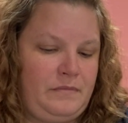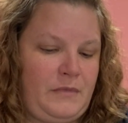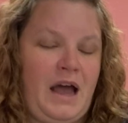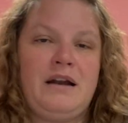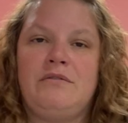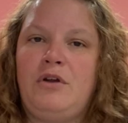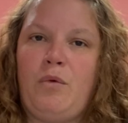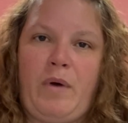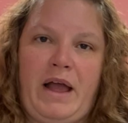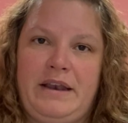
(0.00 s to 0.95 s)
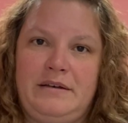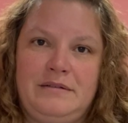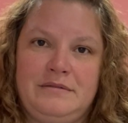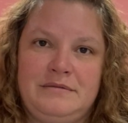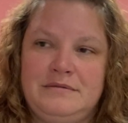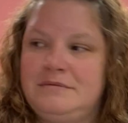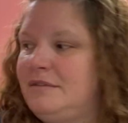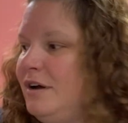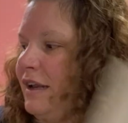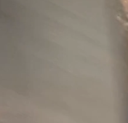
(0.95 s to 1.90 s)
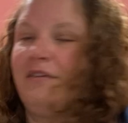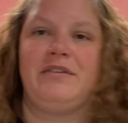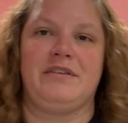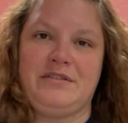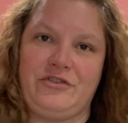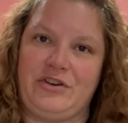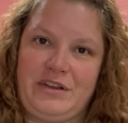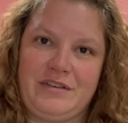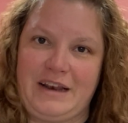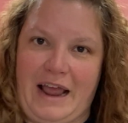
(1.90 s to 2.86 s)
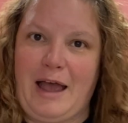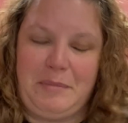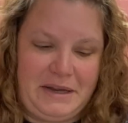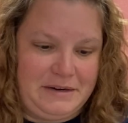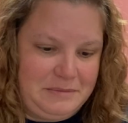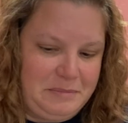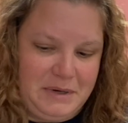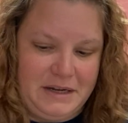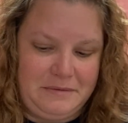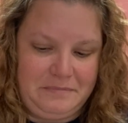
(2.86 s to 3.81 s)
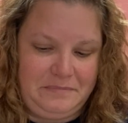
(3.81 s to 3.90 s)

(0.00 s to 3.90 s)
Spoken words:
I don't know when any of this stitching is going to happen, but